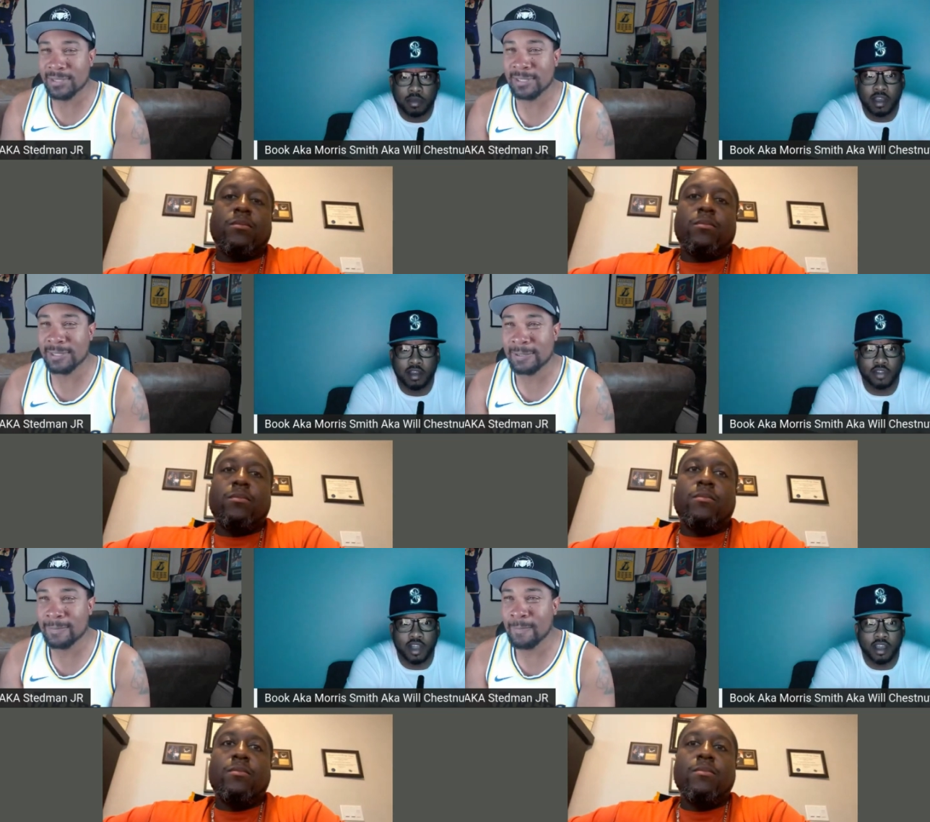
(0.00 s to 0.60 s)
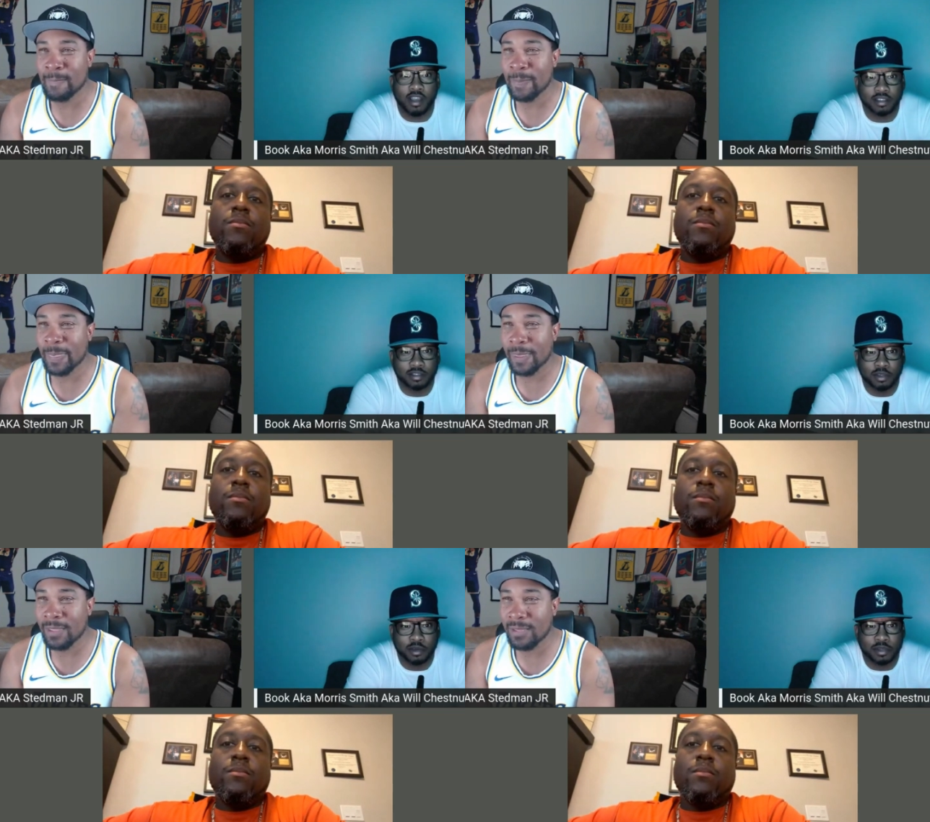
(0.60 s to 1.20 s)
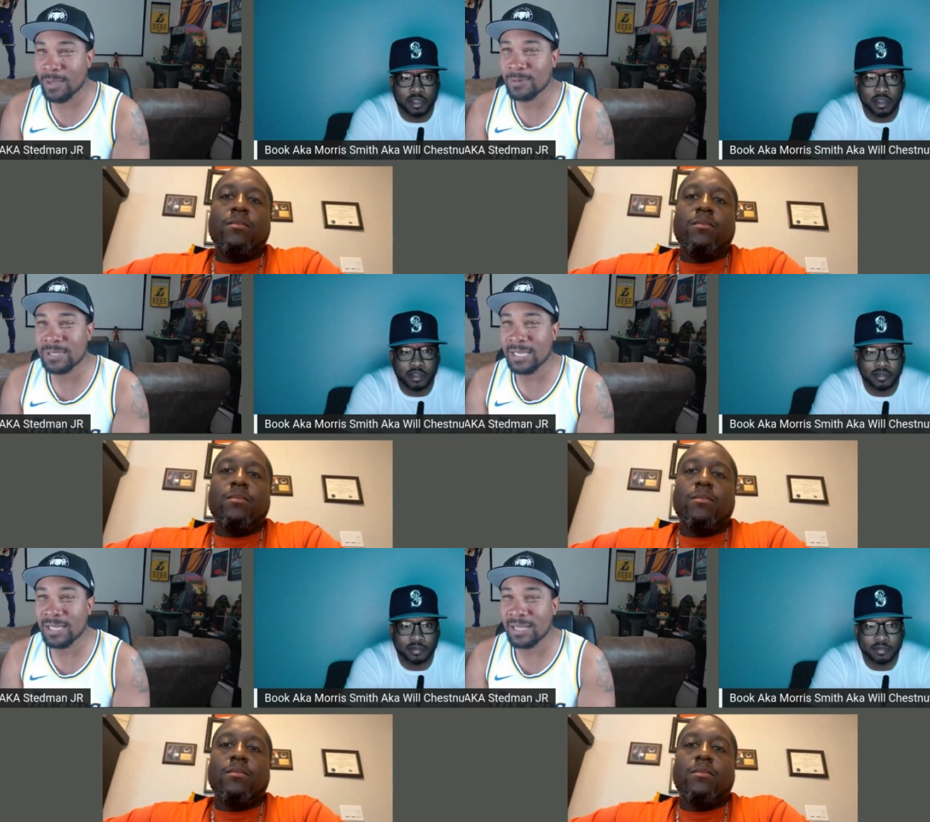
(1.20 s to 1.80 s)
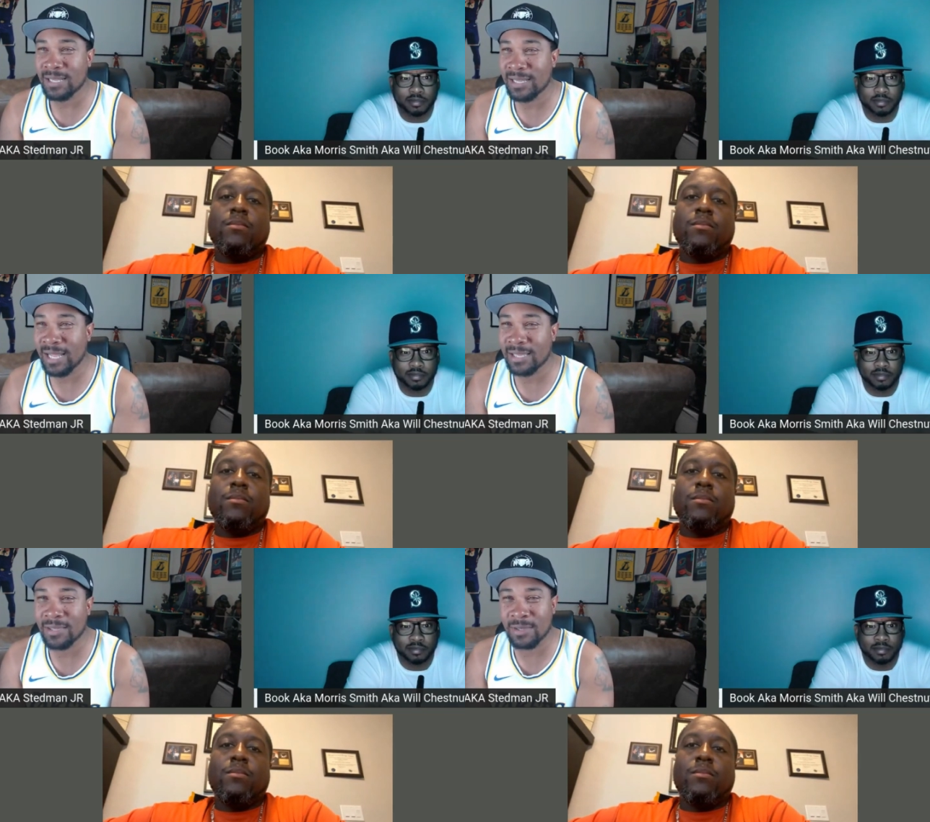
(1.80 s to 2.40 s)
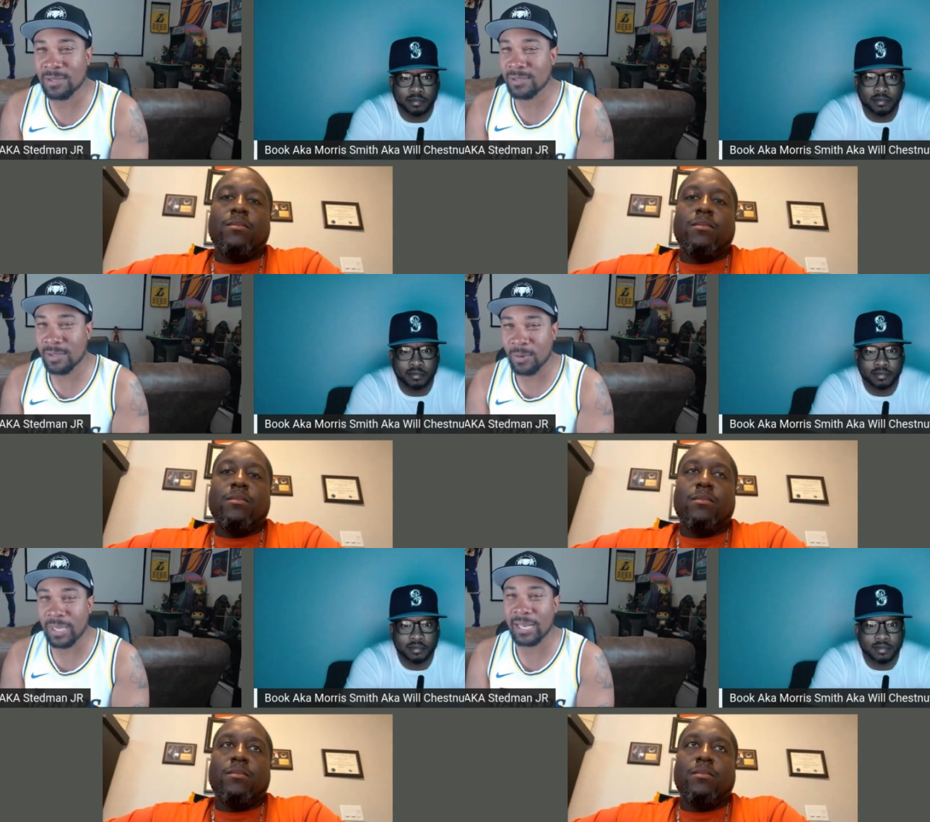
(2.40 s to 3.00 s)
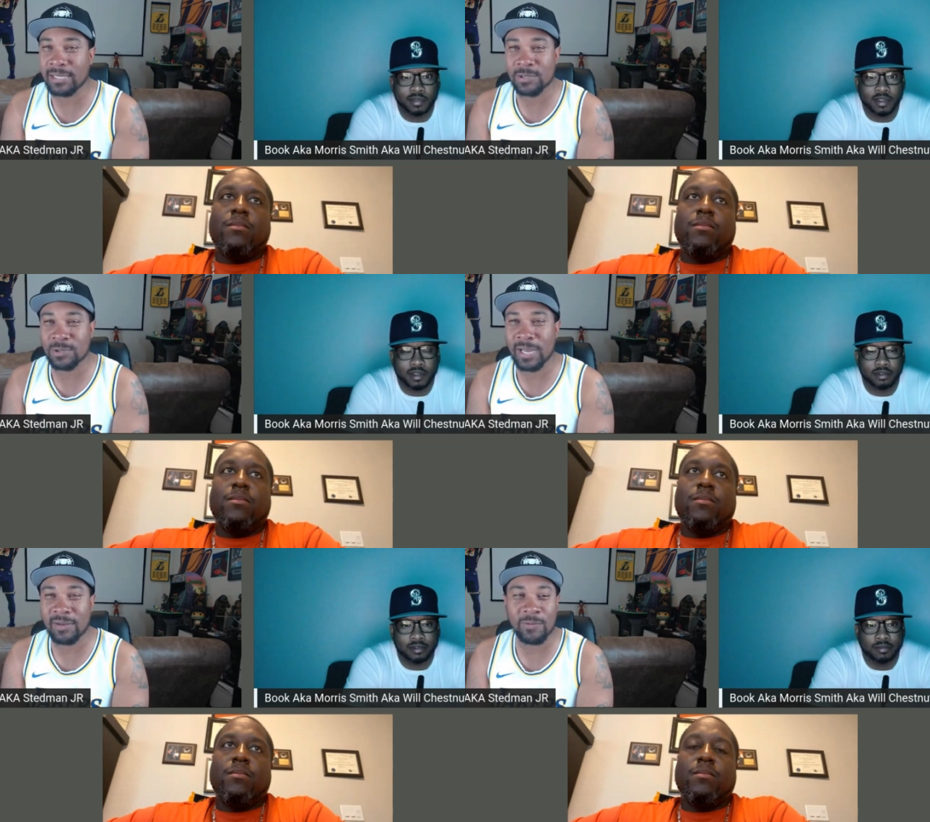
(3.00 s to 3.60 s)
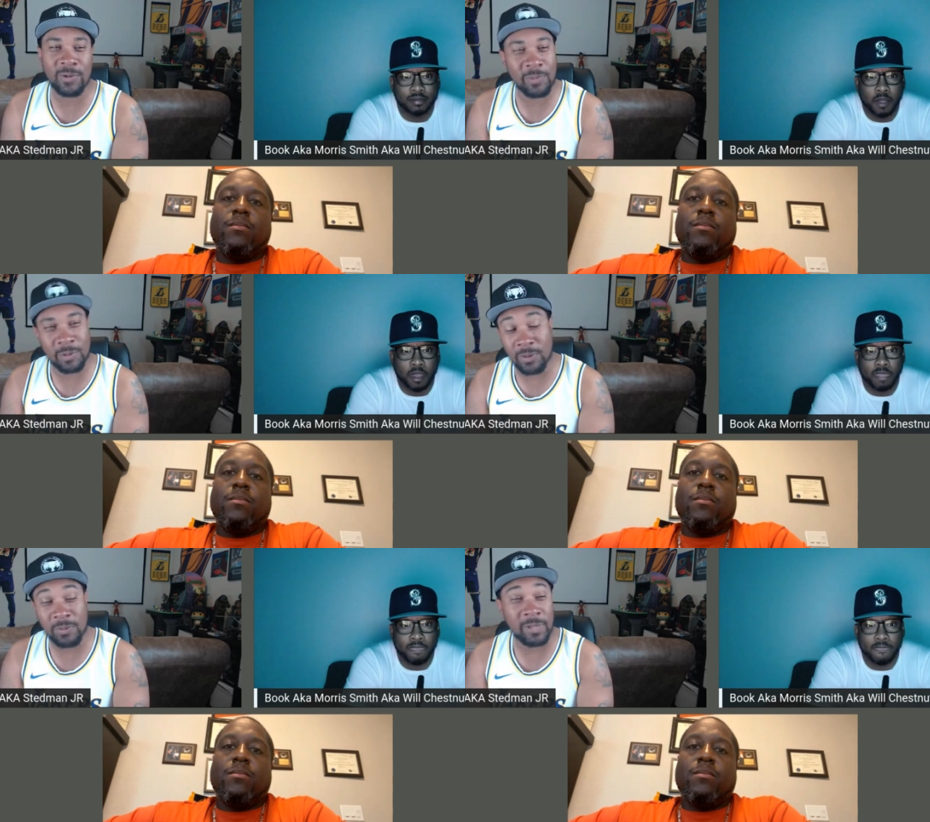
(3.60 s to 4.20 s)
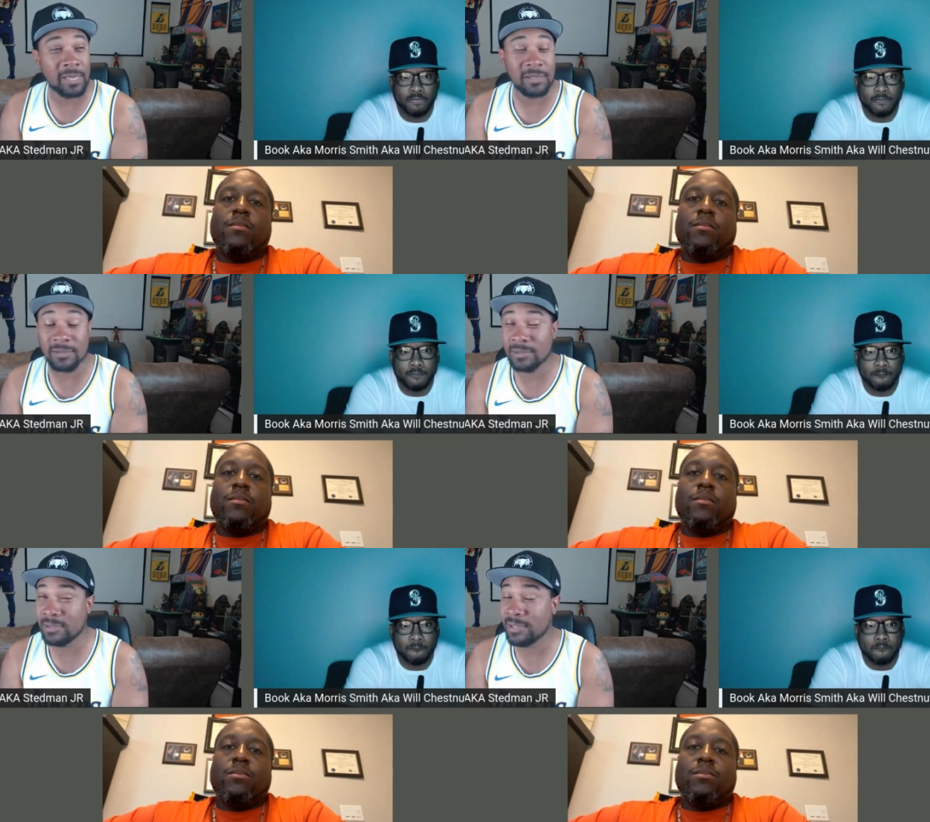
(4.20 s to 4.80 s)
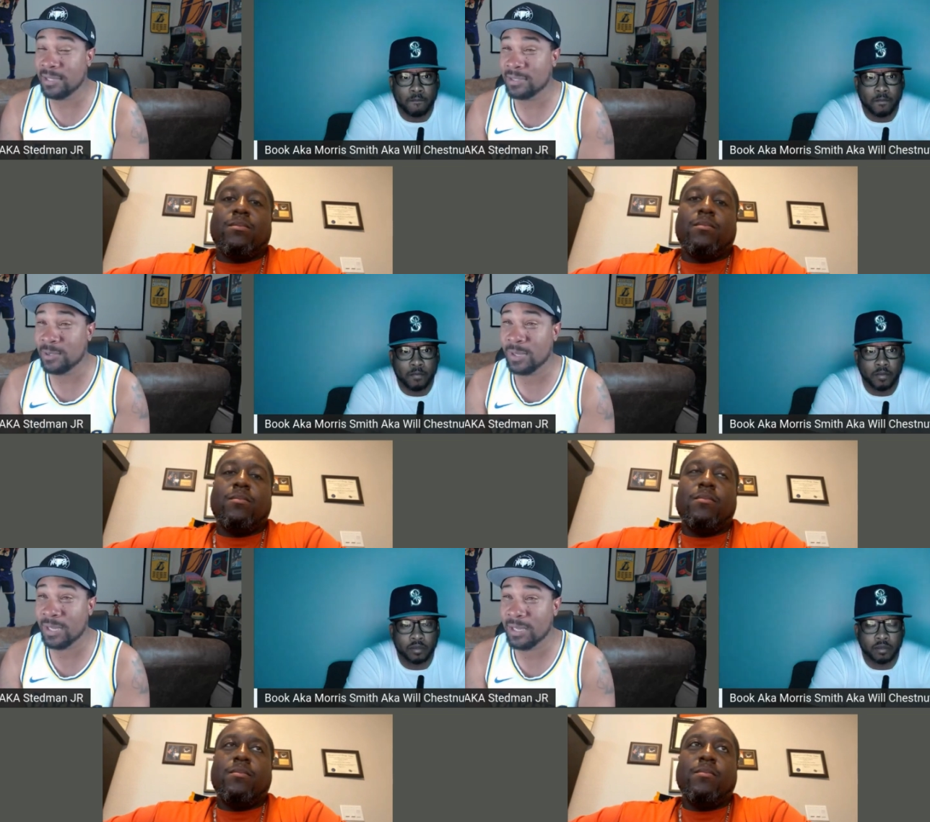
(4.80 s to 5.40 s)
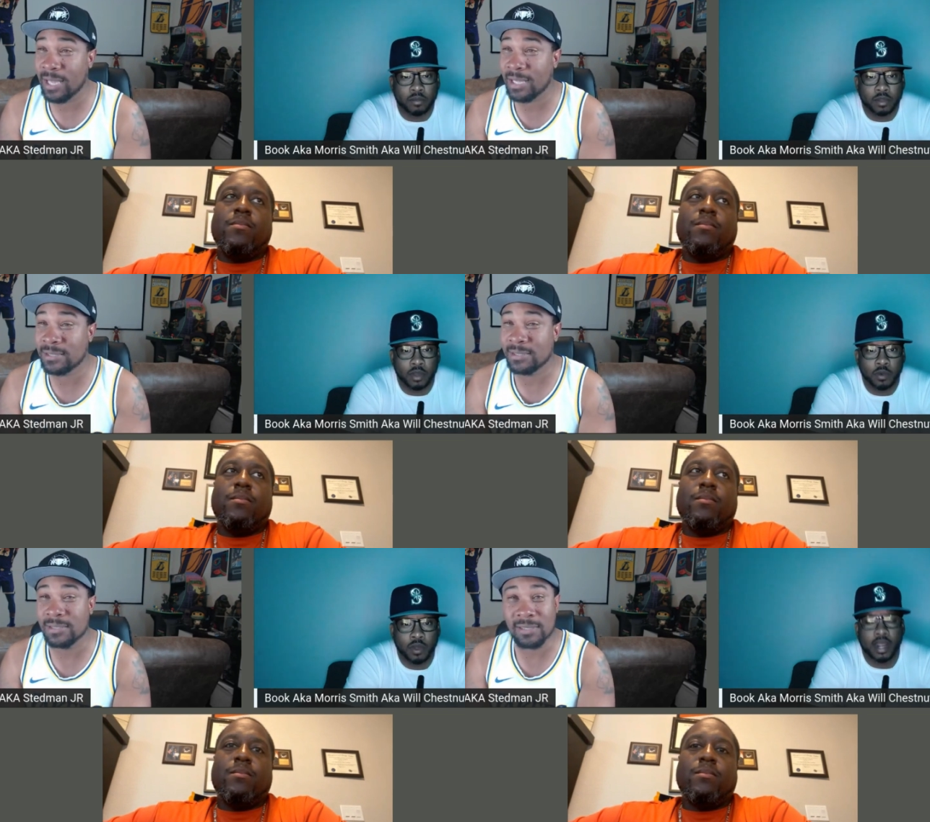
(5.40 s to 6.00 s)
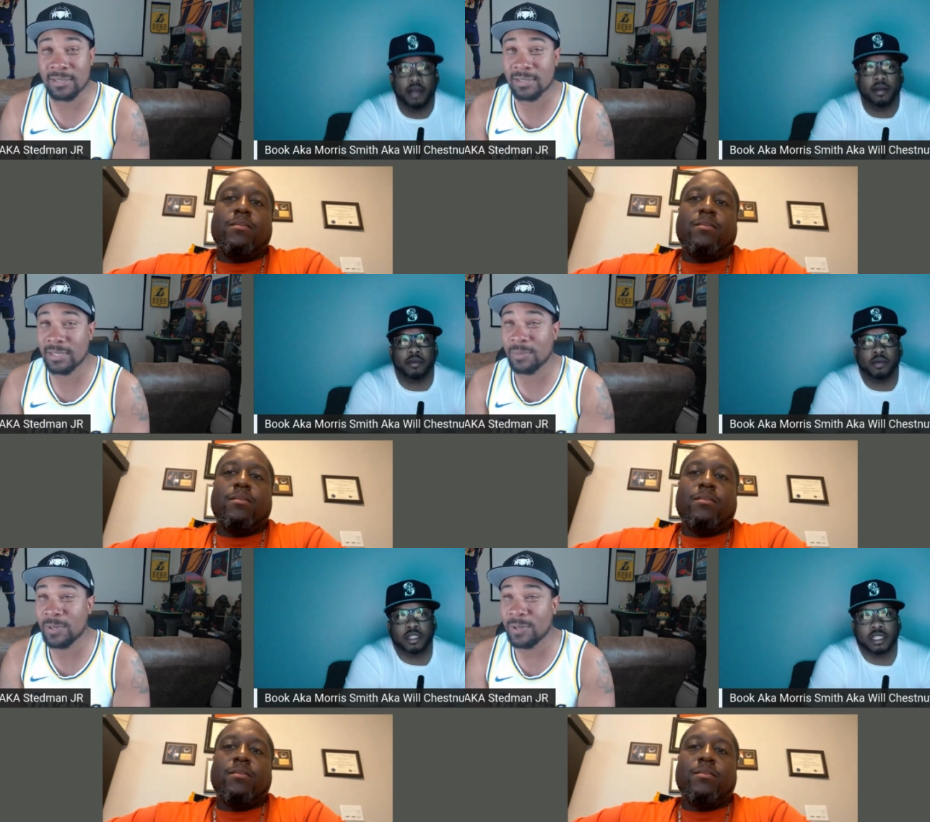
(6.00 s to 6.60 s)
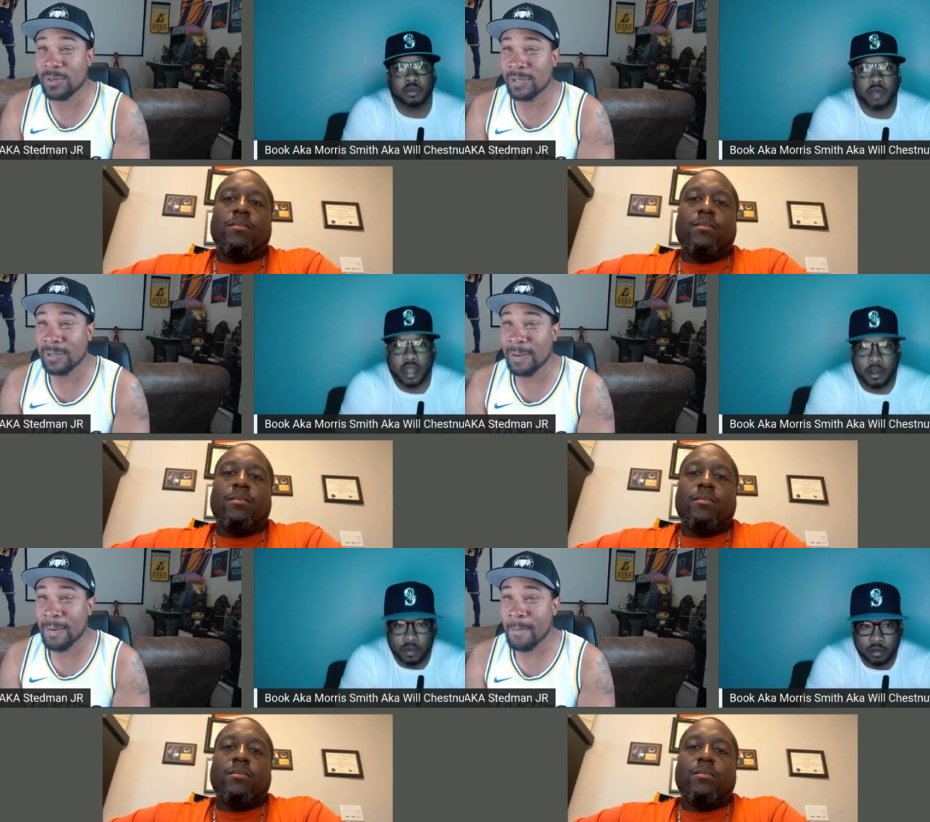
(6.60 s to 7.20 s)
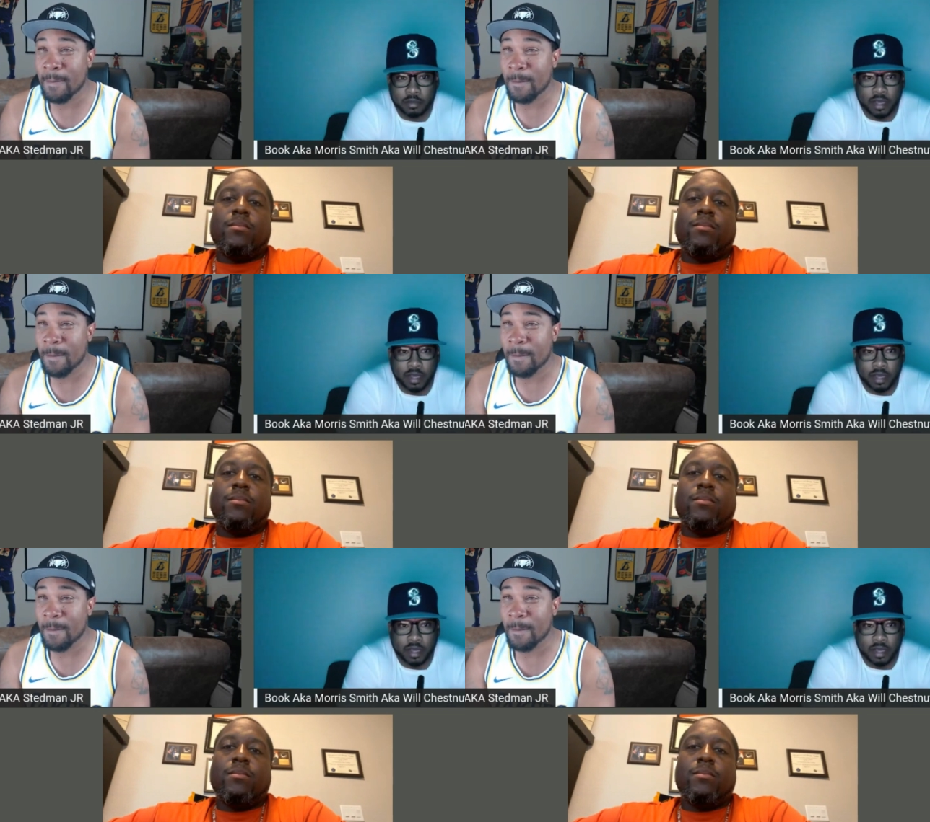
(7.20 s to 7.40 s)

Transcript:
Speaker 1: me off guard. You know what I'm saying? You know what
Speaker 2: I'm saying? Like, okay, that's attractive woman. Oh man, goodness. Okay, got you. What I what this is what
Speaker 1: I want to